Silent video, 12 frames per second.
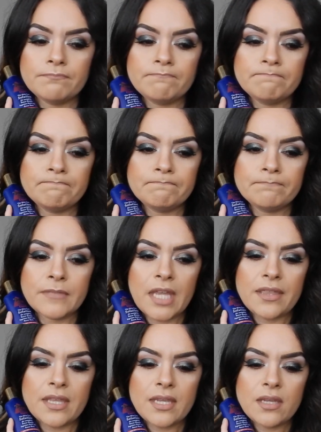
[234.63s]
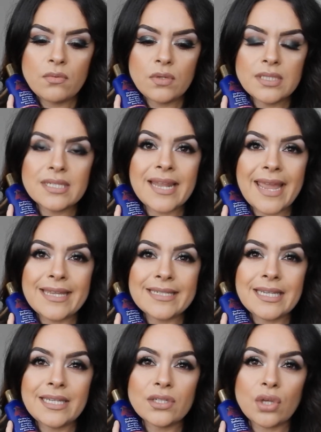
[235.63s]
I think it was
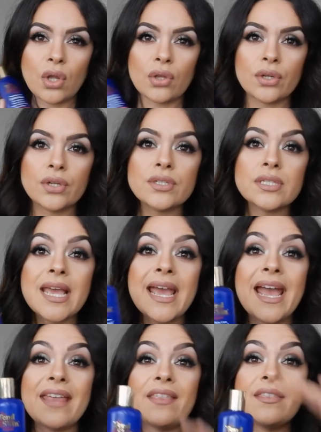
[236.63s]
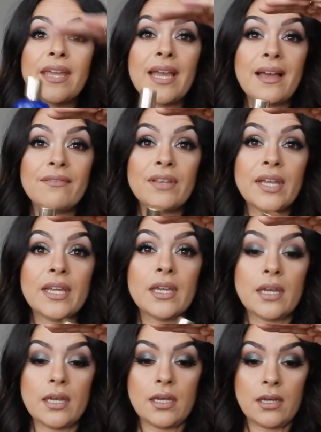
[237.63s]
$19, and then they have
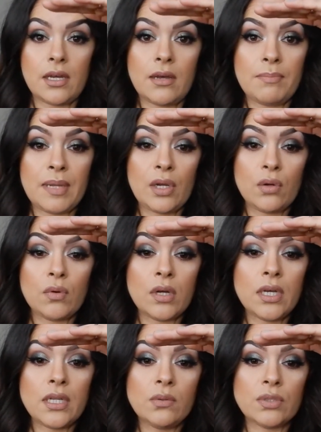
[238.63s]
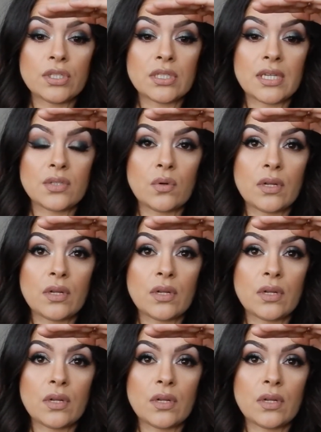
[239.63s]
like a bigger one, which is like